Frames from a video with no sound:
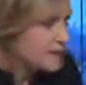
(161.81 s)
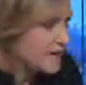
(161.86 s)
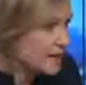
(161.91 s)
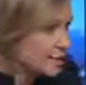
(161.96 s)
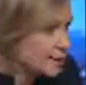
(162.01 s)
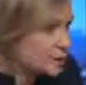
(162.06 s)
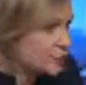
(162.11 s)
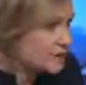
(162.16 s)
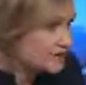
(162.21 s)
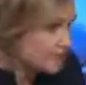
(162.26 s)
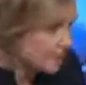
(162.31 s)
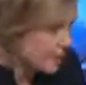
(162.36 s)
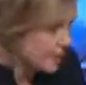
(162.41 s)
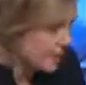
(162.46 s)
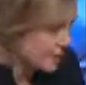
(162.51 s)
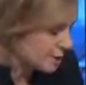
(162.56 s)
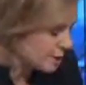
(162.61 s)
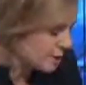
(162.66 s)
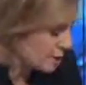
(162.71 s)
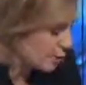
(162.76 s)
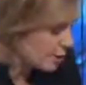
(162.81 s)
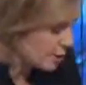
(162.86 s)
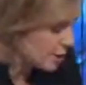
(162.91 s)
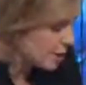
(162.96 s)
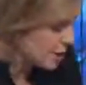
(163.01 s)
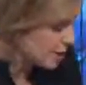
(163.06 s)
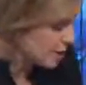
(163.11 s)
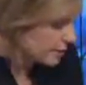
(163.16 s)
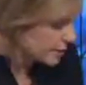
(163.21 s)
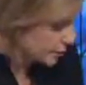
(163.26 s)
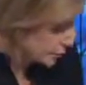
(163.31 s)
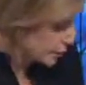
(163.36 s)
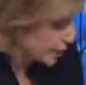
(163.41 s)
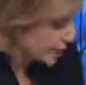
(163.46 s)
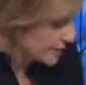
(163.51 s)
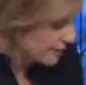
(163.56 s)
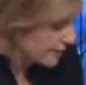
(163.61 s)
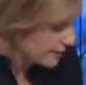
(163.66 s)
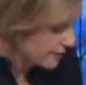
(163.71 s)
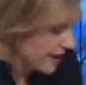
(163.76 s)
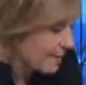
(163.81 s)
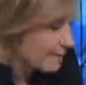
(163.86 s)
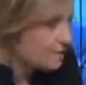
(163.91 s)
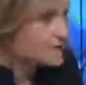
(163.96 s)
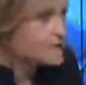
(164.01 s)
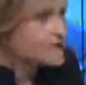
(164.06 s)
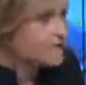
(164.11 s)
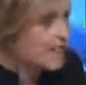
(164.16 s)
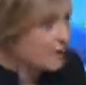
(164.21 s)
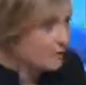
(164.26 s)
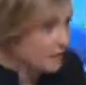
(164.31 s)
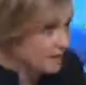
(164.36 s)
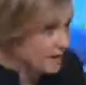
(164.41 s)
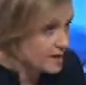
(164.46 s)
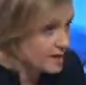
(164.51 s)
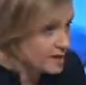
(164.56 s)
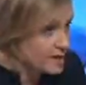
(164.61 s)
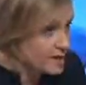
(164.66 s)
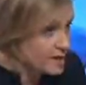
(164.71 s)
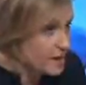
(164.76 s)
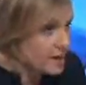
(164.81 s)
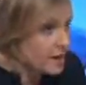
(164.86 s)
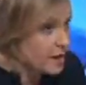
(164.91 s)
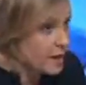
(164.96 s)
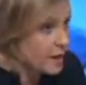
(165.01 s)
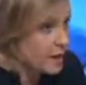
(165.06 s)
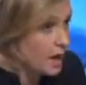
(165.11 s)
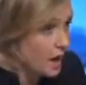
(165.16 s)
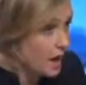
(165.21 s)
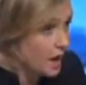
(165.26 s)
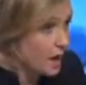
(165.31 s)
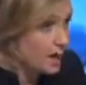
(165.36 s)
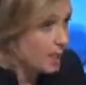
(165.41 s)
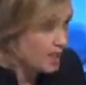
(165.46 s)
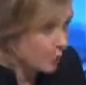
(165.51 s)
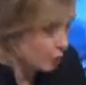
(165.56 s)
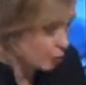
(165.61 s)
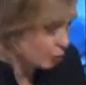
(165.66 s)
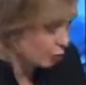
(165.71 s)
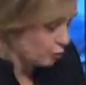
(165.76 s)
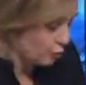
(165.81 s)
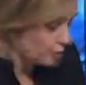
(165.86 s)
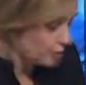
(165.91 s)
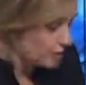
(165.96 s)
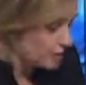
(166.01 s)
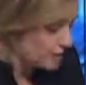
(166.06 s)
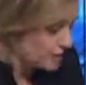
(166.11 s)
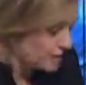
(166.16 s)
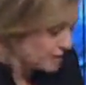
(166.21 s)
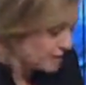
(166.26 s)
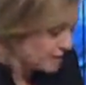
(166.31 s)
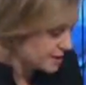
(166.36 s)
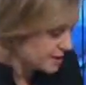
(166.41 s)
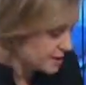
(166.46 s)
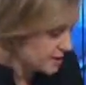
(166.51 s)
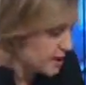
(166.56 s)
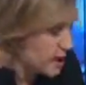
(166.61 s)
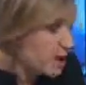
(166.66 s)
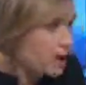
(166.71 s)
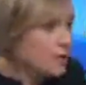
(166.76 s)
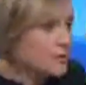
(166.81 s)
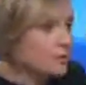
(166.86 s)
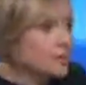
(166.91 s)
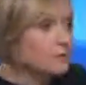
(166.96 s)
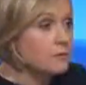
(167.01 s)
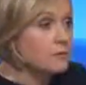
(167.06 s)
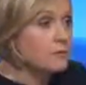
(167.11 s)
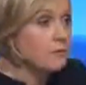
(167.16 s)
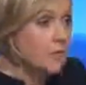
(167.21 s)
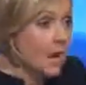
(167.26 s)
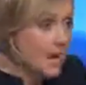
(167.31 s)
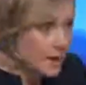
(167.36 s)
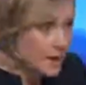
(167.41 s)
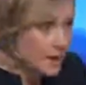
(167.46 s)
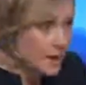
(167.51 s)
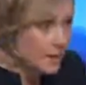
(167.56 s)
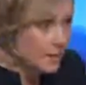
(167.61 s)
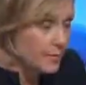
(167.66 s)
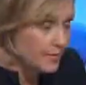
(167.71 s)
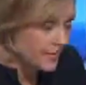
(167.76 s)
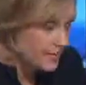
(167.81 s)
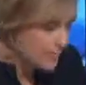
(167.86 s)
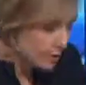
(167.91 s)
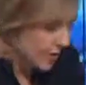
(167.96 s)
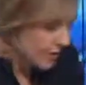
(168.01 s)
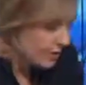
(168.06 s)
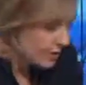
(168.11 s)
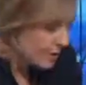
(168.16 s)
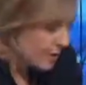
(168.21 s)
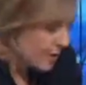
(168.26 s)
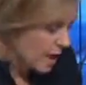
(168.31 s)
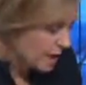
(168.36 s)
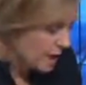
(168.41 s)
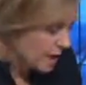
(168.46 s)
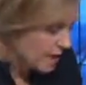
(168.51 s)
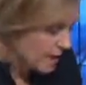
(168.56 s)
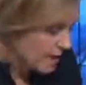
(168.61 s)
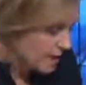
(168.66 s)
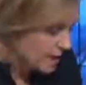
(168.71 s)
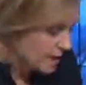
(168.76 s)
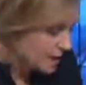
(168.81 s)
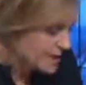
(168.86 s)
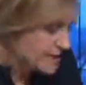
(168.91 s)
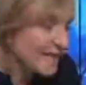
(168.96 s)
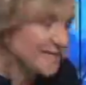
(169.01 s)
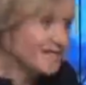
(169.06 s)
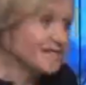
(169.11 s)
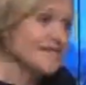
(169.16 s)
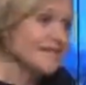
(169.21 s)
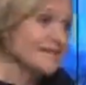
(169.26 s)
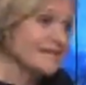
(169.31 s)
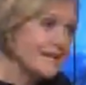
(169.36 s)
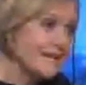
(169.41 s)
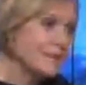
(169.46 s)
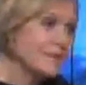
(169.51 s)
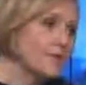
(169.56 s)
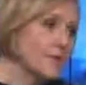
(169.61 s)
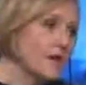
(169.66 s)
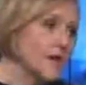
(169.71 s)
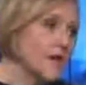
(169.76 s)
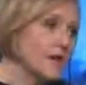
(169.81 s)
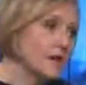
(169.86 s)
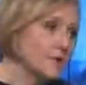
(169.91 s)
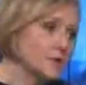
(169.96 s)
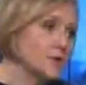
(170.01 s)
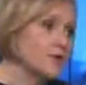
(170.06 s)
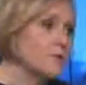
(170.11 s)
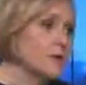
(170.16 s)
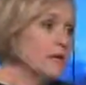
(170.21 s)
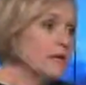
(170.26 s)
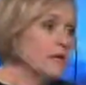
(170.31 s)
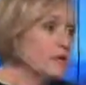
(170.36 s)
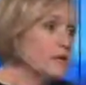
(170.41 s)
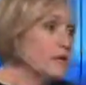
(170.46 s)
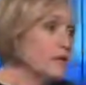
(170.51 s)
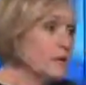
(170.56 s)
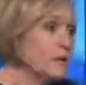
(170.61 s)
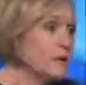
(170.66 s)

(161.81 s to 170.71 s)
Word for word: How do you explain to a working to working families now facing higher fuel prices that mining companies, wealthy mining companies, get to keep their $2 billion